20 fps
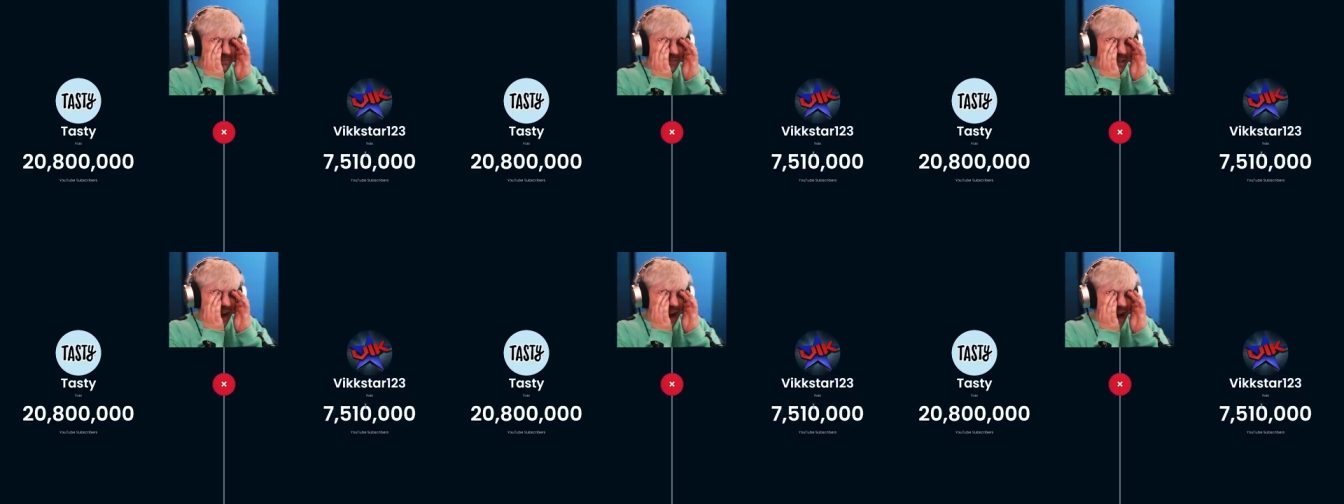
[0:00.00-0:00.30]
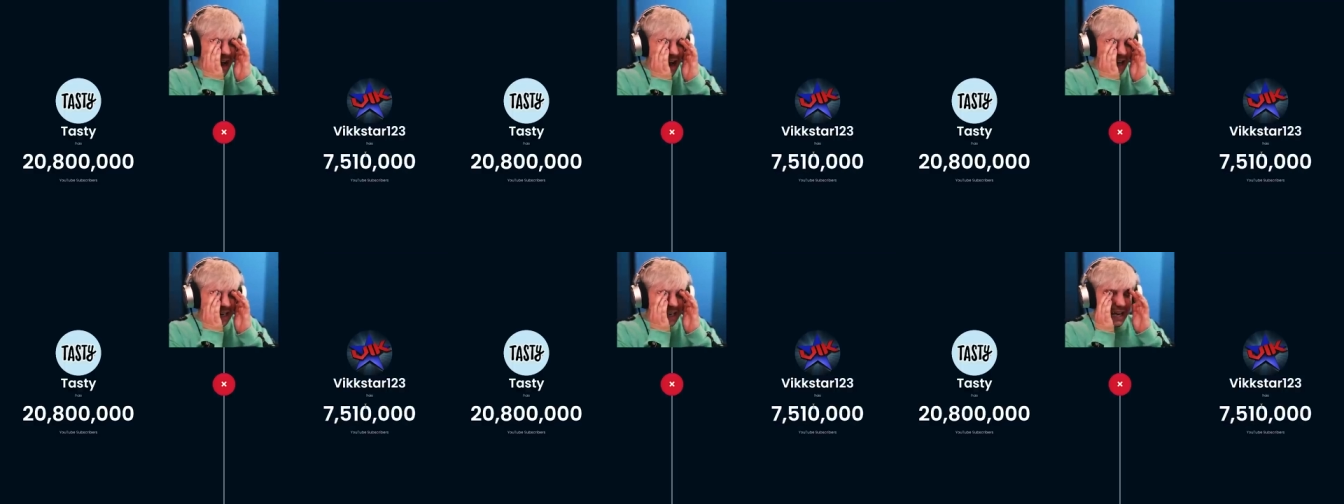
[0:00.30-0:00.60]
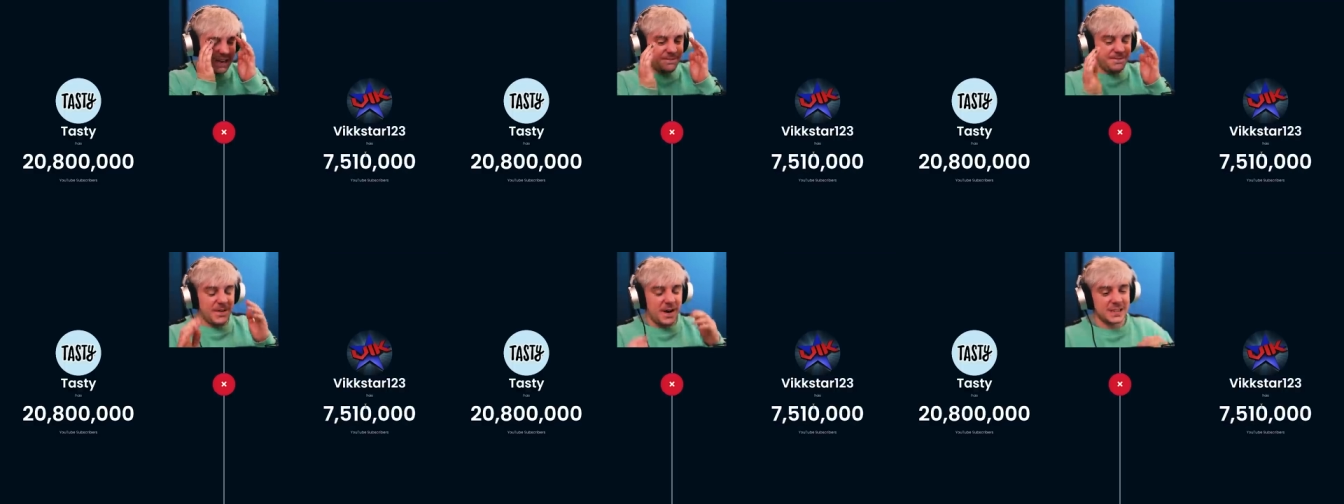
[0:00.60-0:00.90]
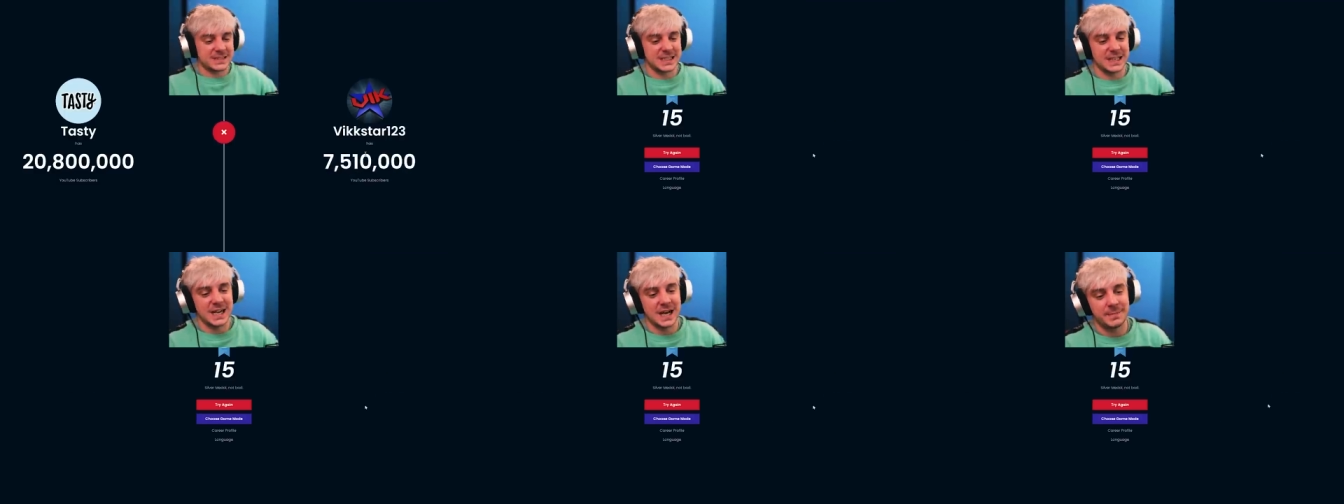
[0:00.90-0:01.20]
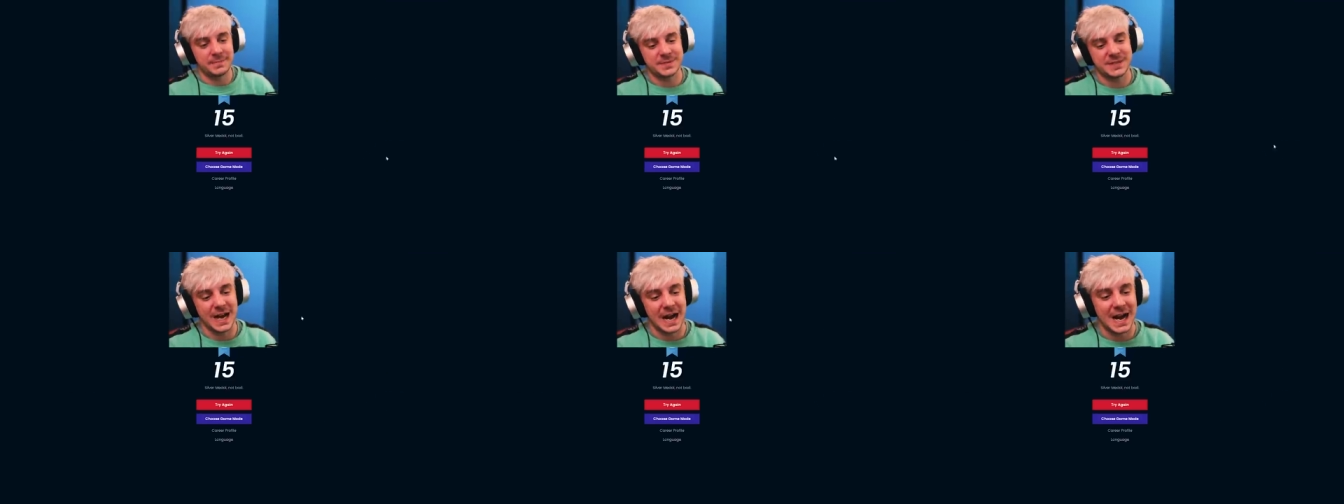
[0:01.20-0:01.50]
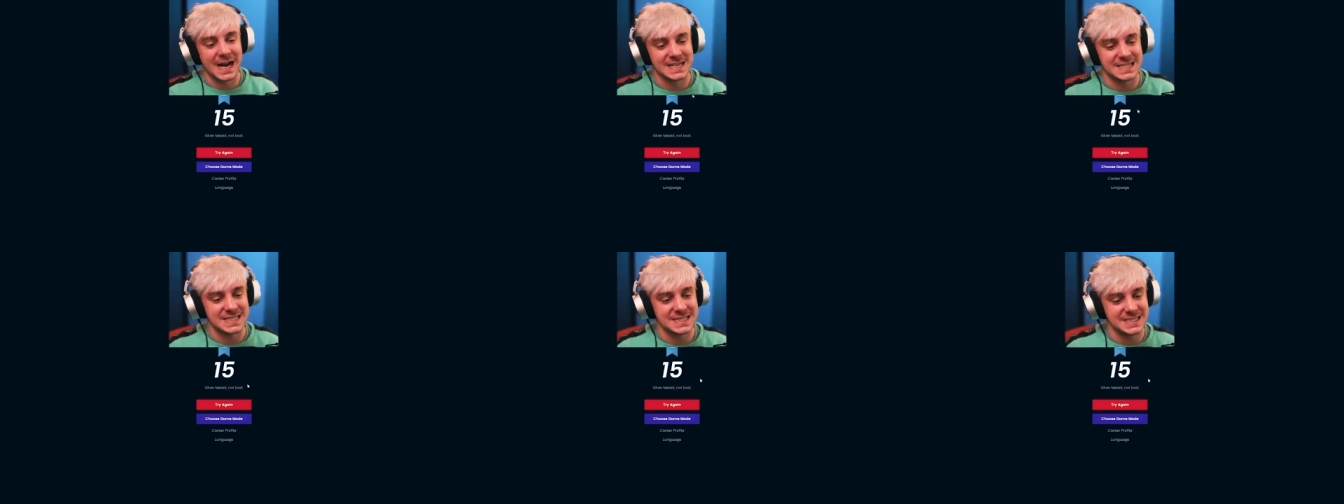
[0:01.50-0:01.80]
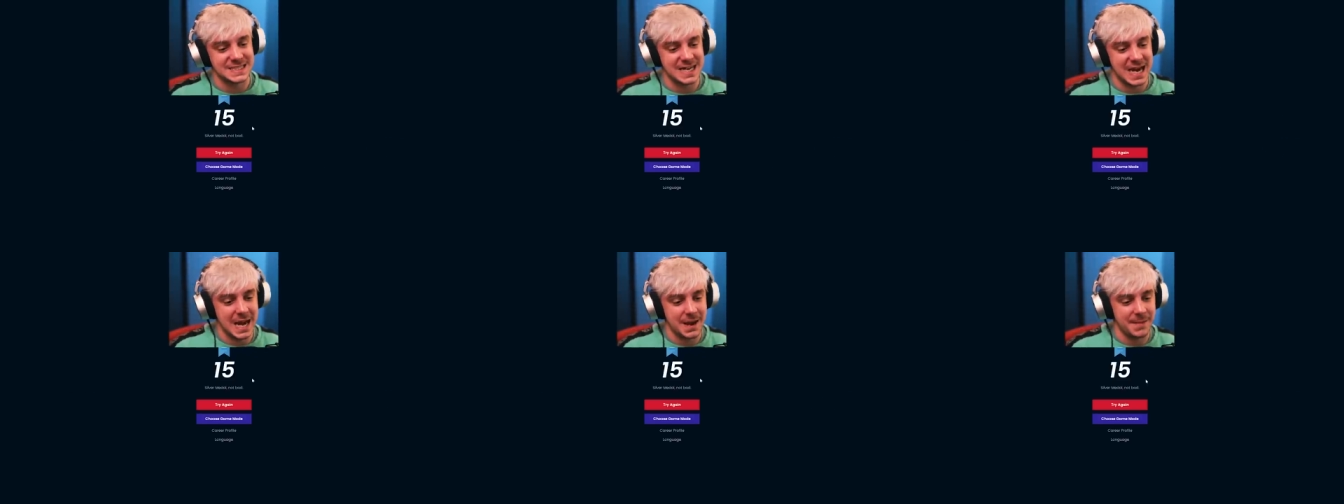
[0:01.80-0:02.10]
Fuck! I fucked it up. God
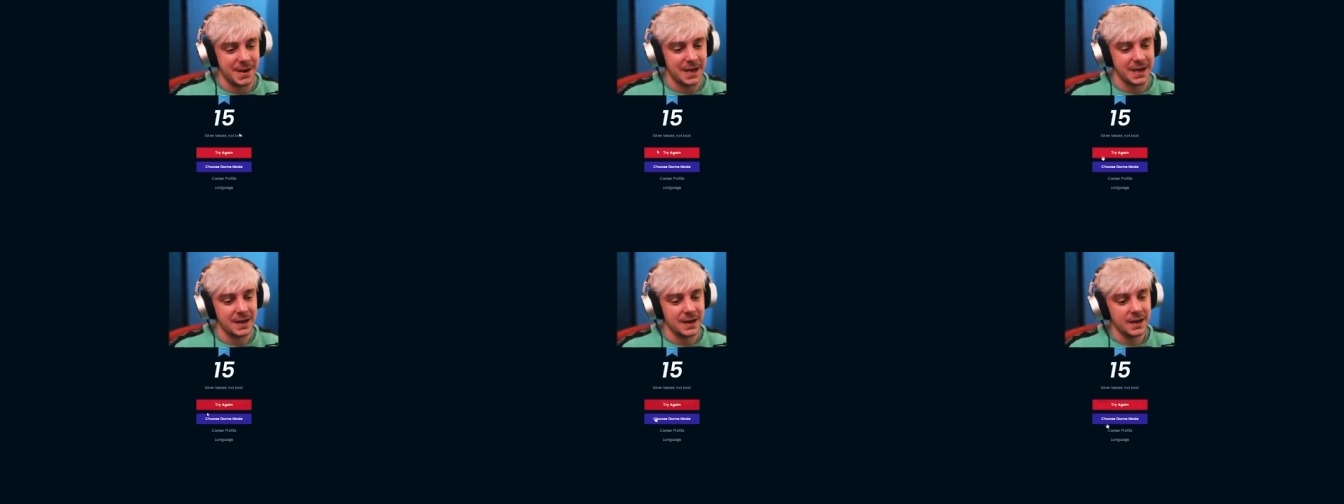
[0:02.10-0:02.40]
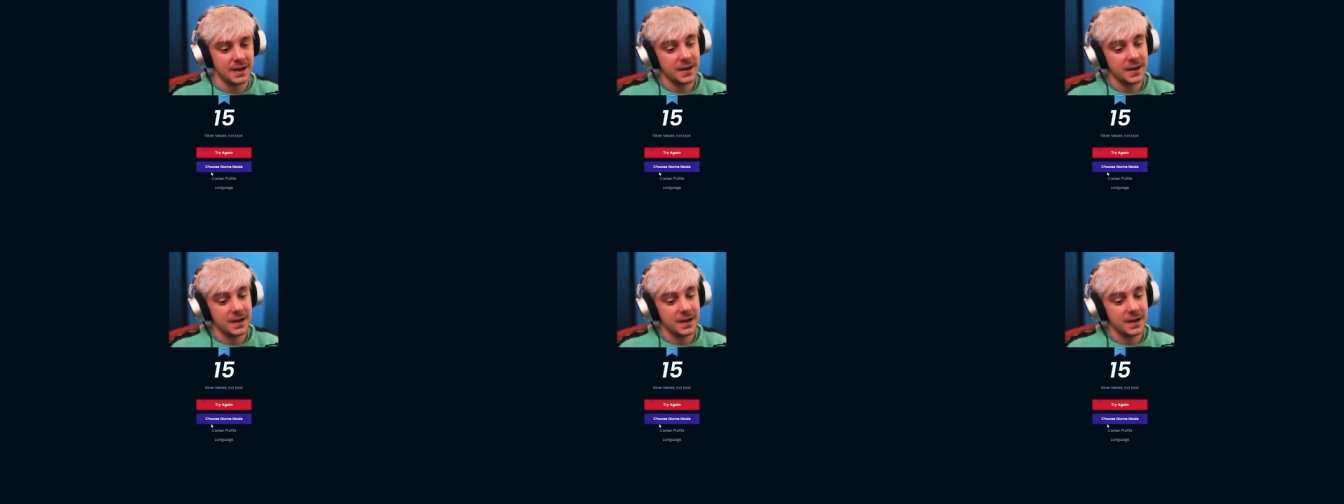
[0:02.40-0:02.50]
damn it.